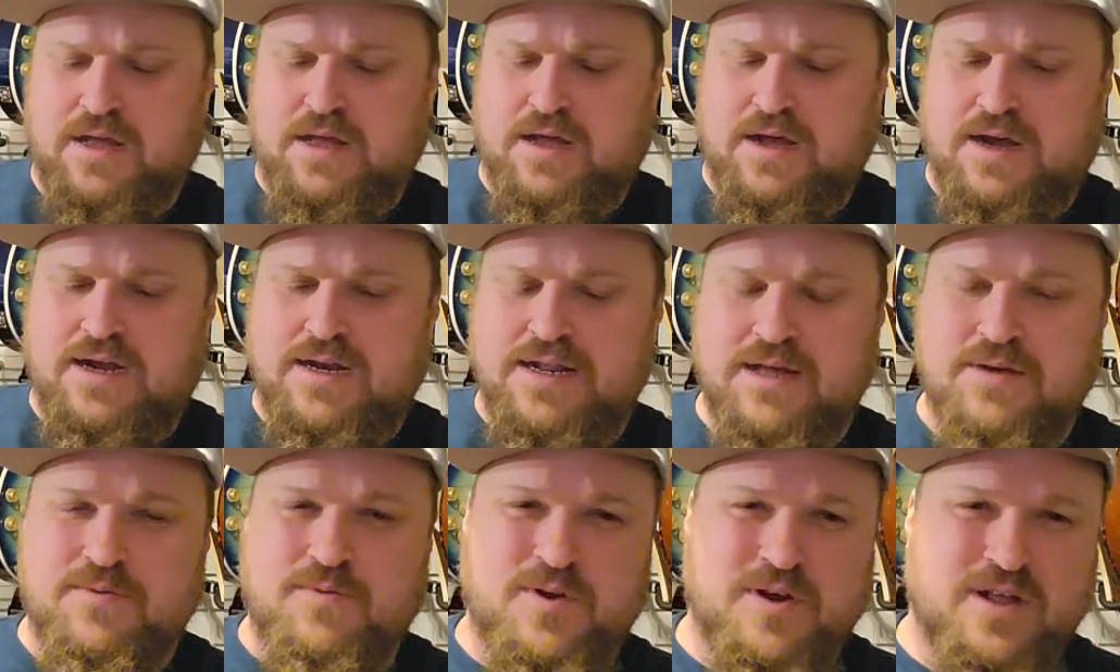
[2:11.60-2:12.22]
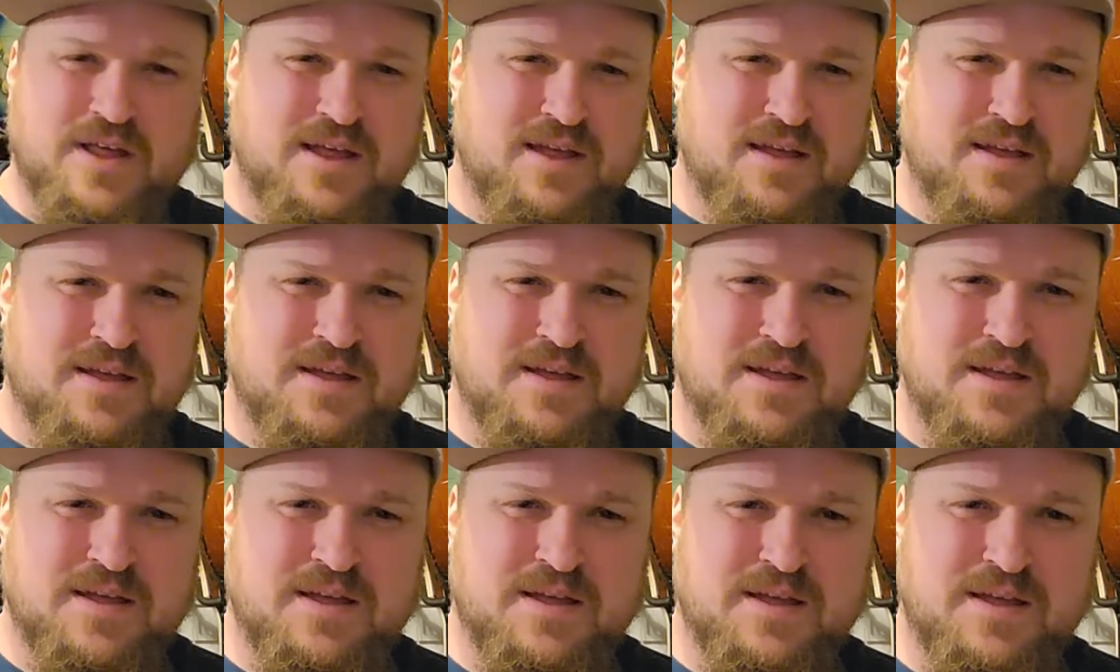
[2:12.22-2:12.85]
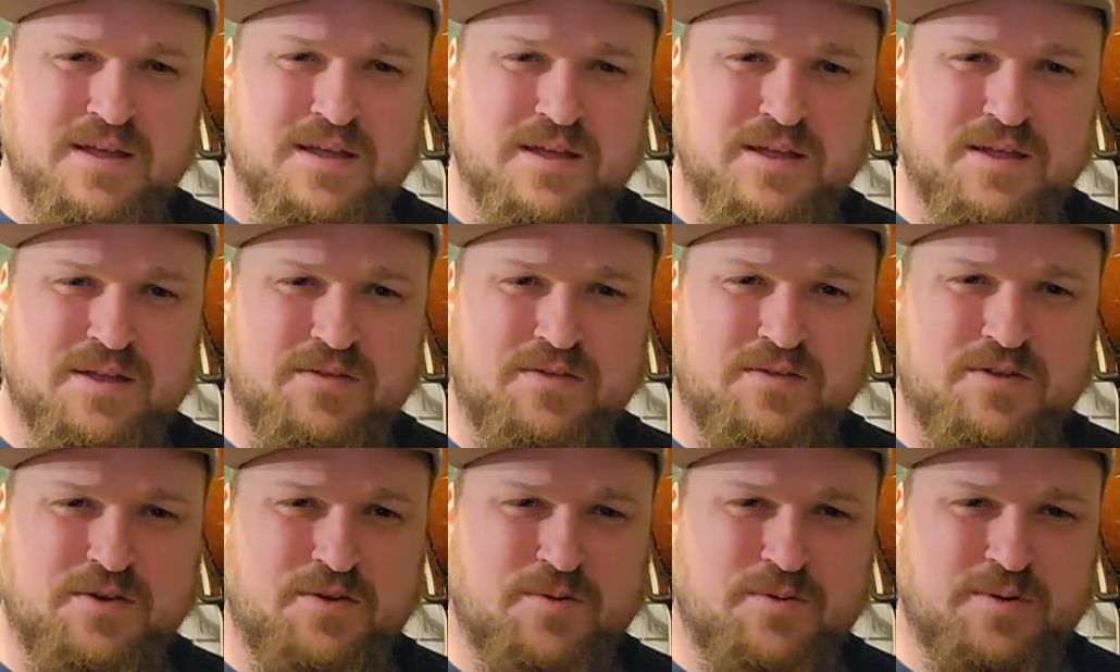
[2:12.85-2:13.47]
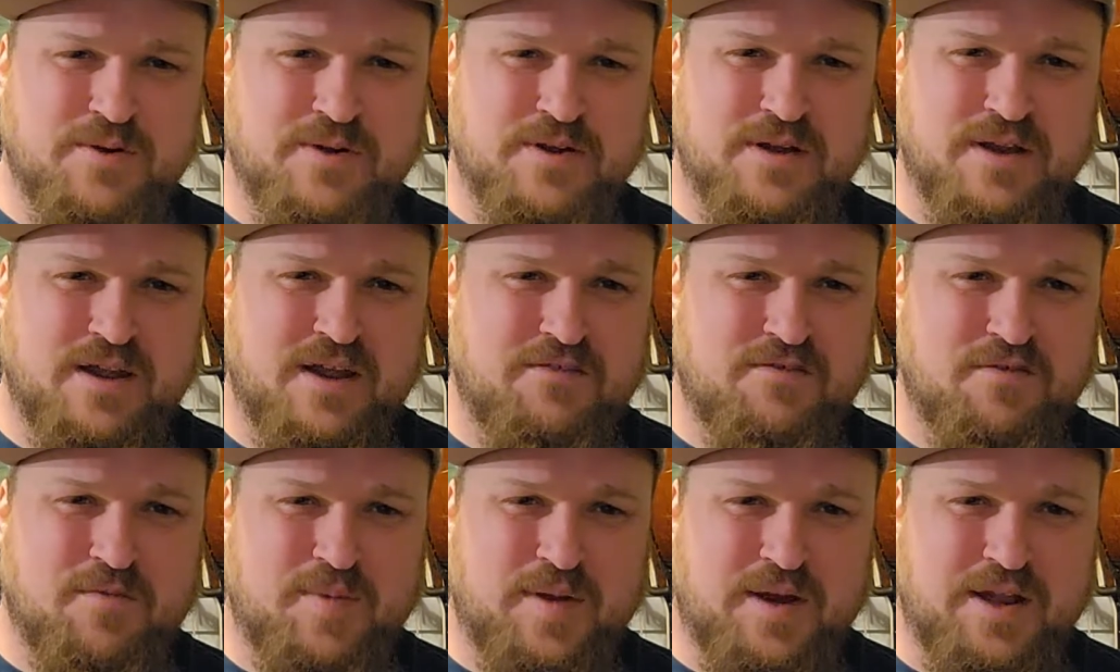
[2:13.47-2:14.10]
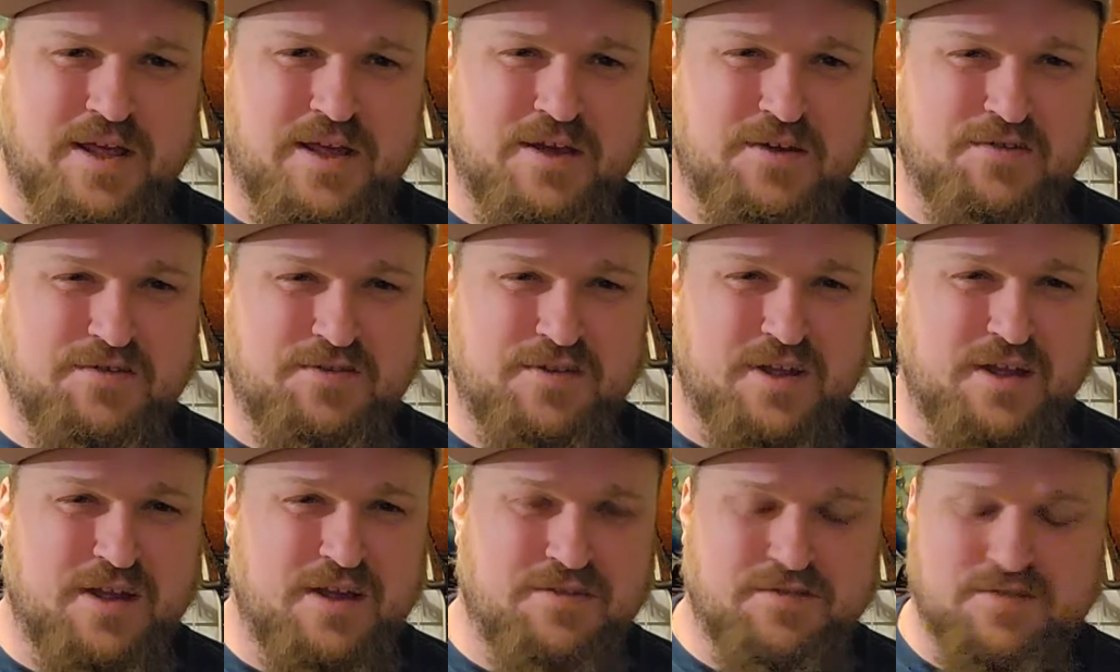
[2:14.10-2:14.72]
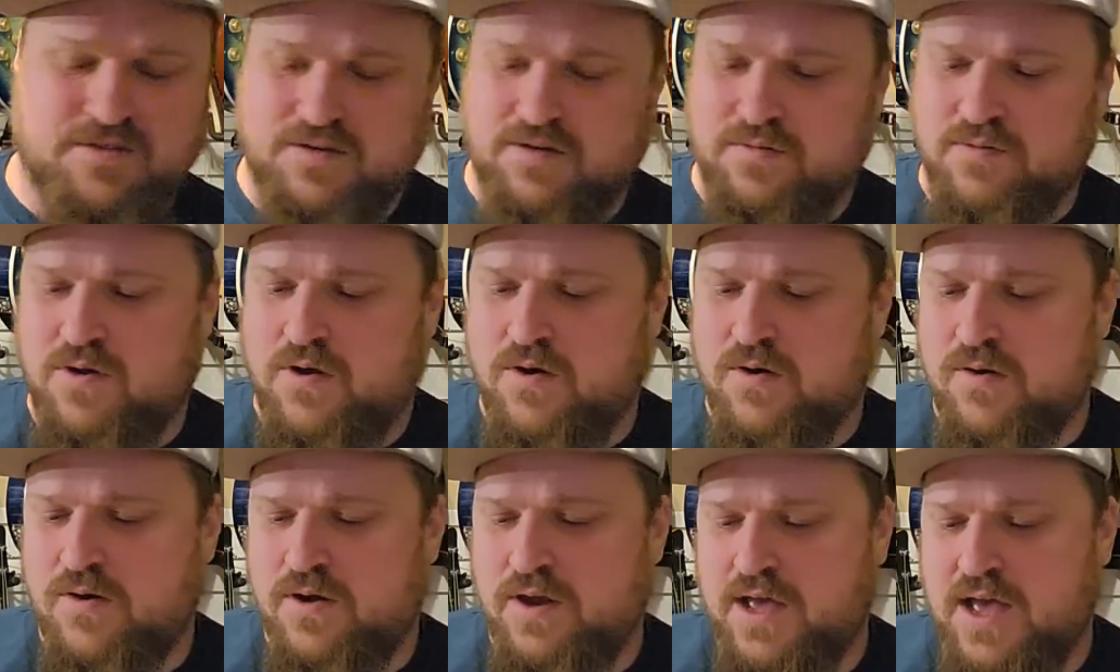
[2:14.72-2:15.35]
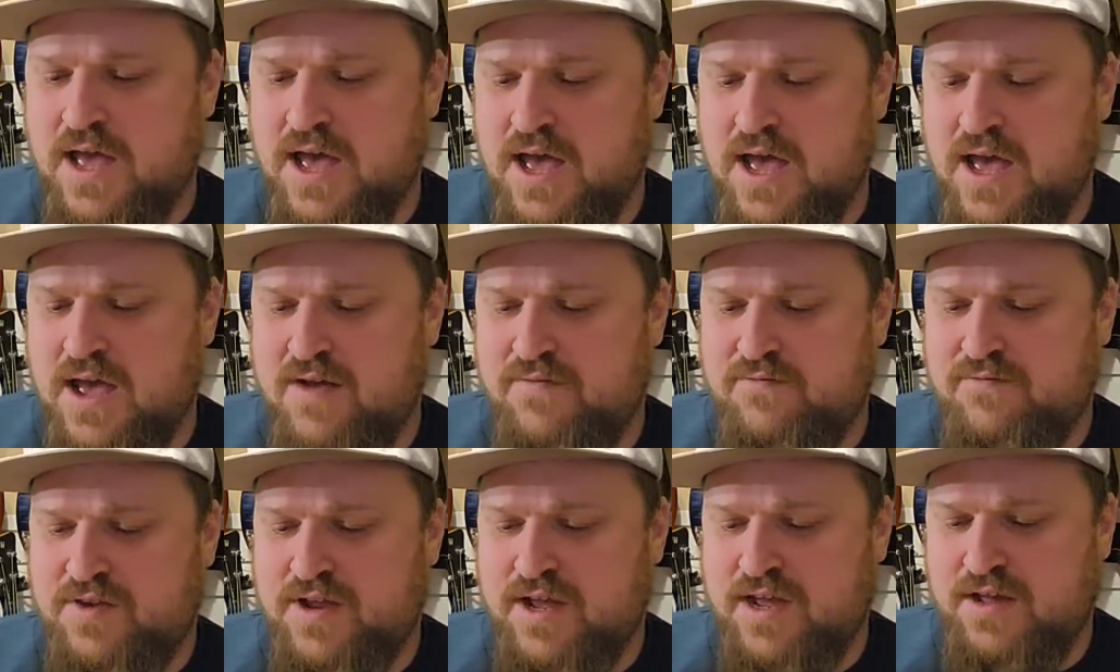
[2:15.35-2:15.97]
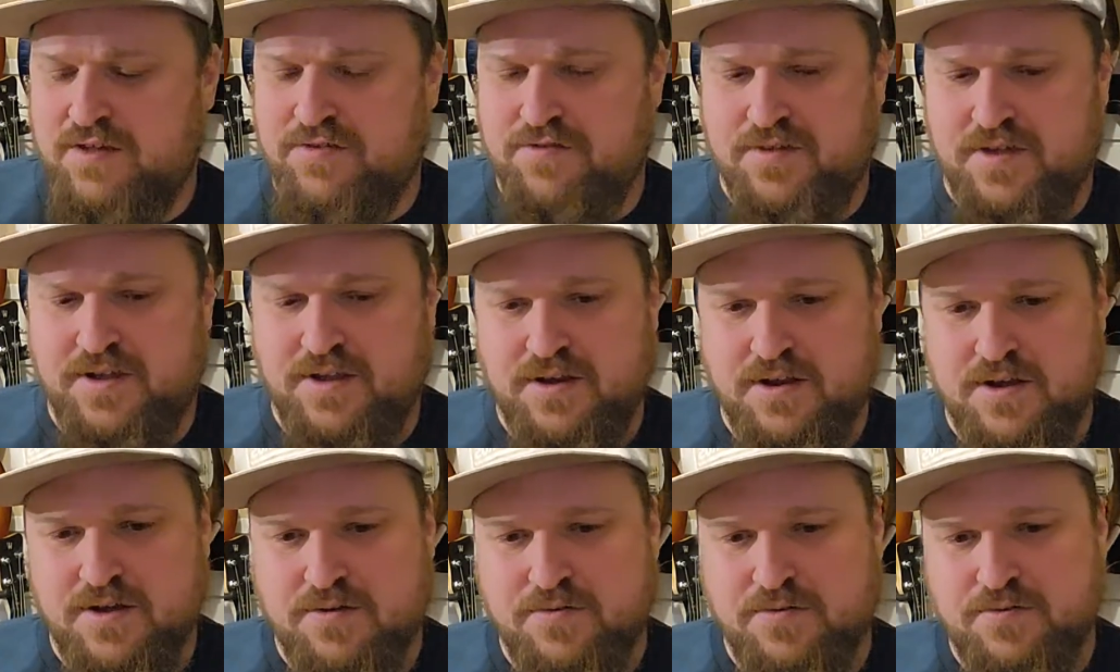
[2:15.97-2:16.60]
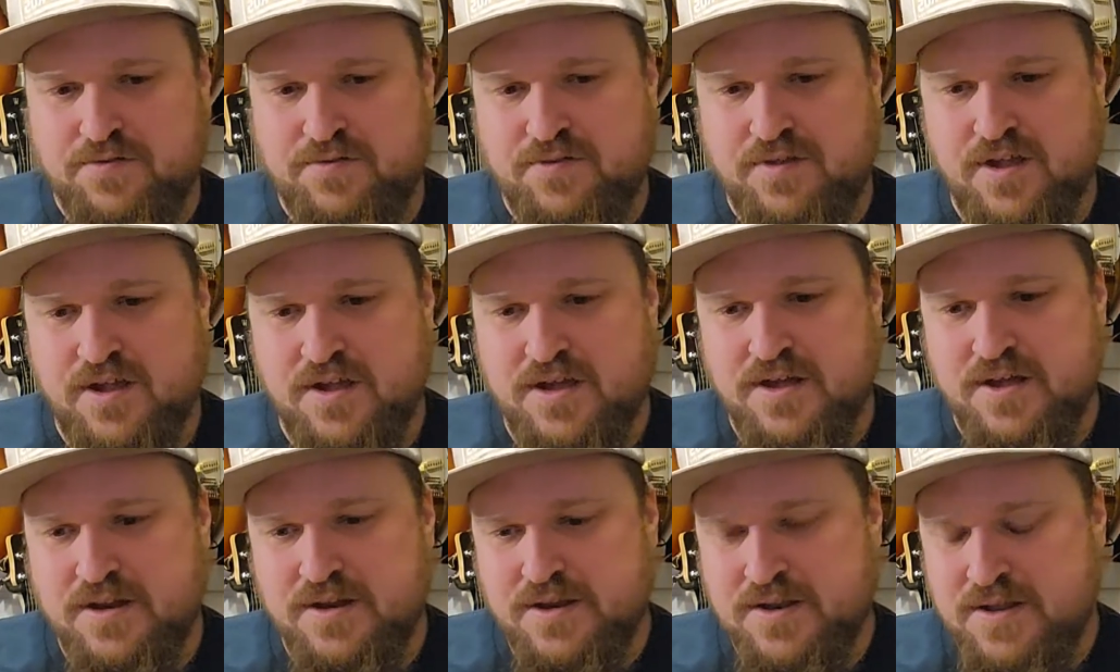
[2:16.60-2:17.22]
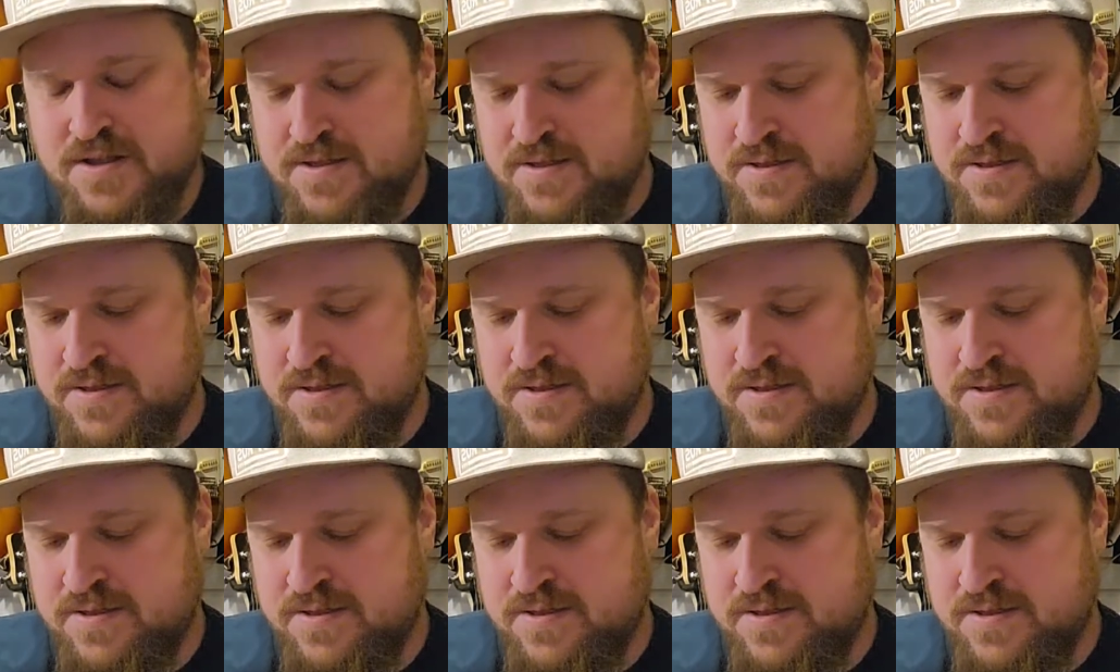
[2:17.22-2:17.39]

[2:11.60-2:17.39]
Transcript: I didn't want to do what everybody else does and already have tasting notes done